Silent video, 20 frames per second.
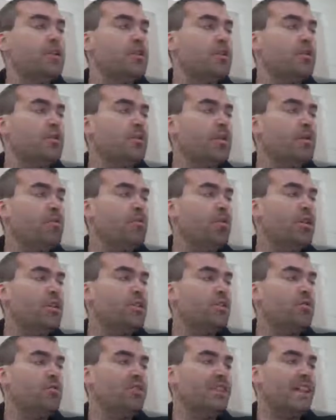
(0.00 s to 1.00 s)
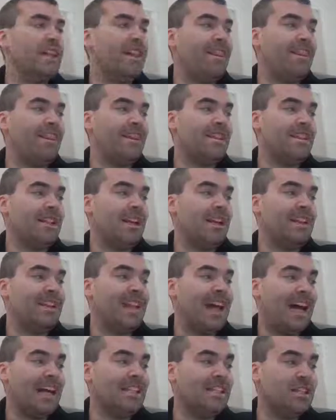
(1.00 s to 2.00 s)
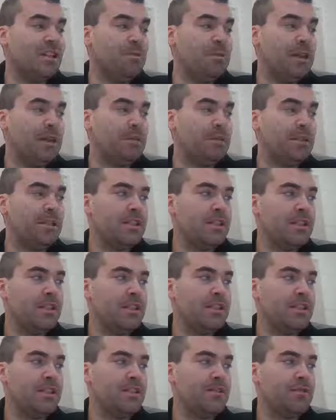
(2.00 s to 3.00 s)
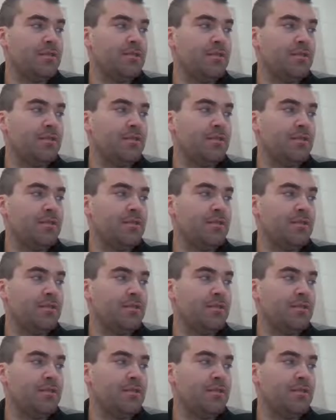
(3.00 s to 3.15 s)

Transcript: So do we want only this class to be able to see it?